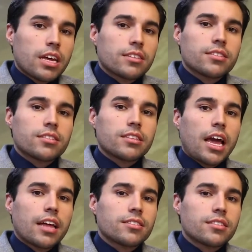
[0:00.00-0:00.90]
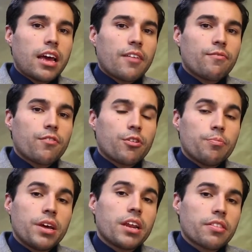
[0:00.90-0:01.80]
that's a
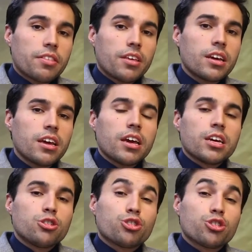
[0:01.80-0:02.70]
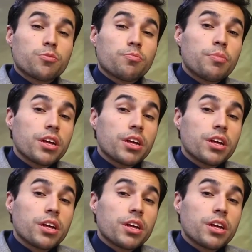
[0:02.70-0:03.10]
forbidden thing, you should